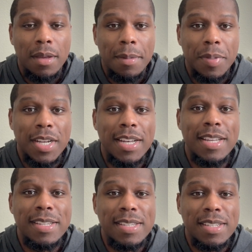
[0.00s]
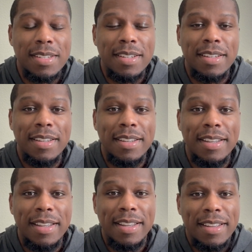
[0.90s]
because
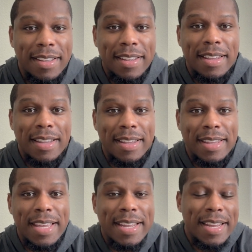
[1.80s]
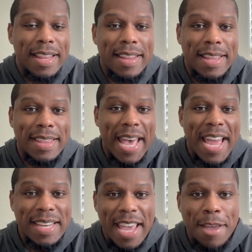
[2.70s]
then
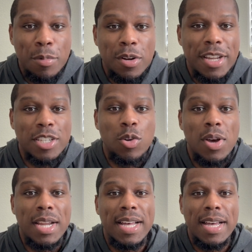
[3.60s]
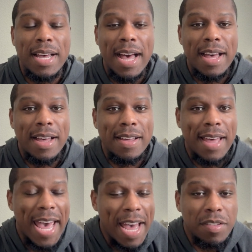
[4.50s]
that neighbor is going to
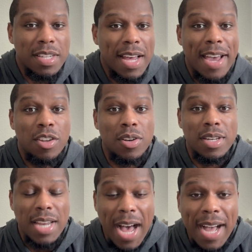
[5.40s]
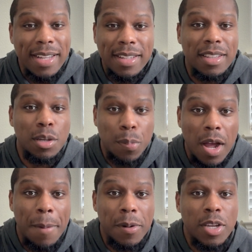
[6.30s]
have to either knock the
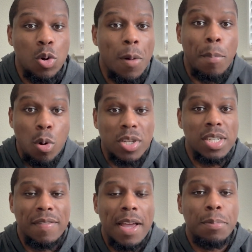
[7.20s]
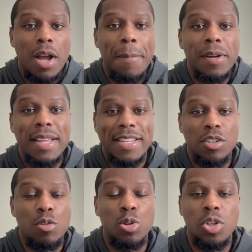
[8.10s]
property or a portion of that property that's
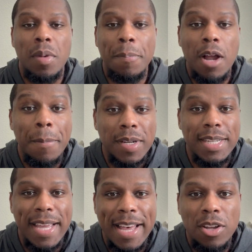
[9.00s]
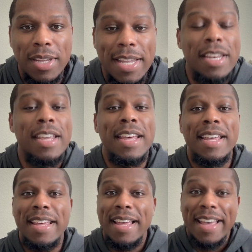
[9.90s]
encroaching on my property down.
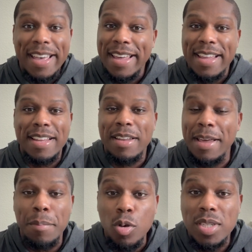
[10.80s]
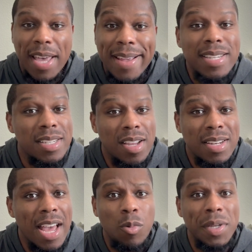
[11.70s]
And in most cases, they're
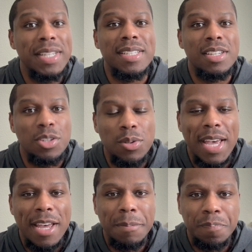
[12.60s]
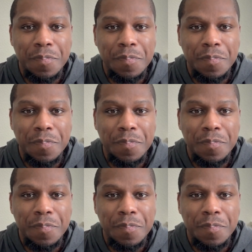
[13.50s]
not willing to do that.